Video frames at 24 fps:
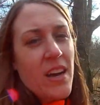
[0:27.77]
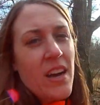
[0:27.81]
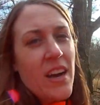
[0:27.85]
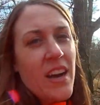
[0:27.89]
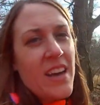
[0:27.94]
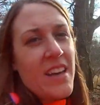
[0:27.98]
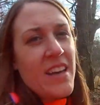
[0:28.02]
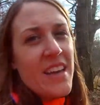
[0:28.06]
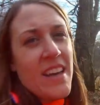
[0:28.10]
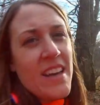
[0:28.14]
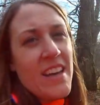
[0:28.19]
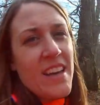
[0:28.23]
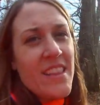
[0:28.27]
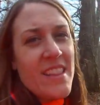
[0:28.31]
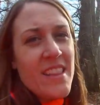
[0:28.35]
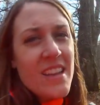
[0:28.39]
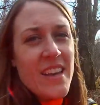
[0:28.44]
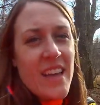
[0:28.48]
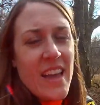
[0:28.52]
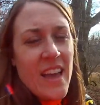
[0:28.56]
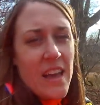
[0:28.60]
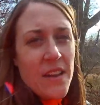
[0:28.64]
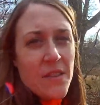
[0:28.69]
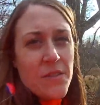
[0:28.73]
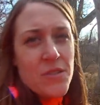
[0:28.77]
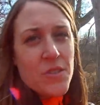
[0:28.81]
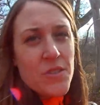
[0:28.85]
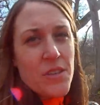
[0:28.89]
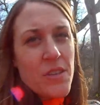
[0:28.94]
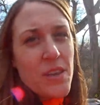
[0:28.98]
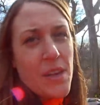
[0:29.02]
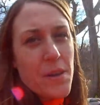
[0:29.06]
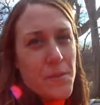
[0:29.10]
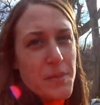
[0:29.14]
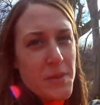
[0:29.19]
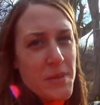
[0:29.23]
hiking the Council
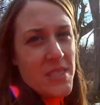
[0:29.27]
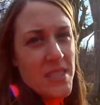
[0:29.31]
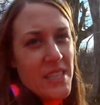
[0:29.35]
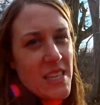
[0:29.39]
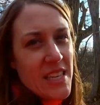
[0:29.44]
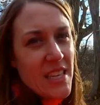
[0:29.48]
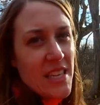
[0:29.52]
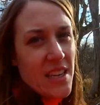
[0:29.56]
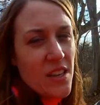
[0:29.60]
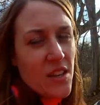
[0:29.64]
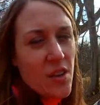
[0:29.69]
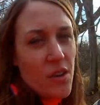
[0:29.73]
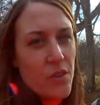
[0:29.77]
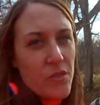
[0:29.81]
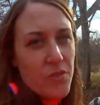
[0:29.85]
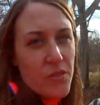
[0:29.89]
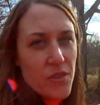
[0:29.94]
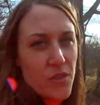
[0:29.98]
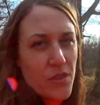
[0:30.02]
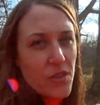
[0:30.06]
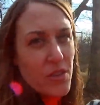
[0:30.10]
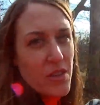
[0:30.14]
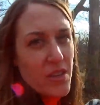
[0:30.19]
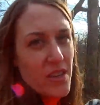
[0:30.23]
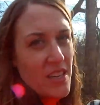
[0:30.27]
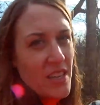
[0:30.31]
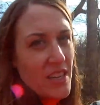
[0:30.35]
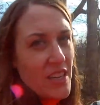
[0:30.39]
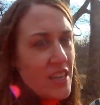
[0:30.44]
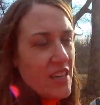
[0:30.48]
Cup Scenic Overlook.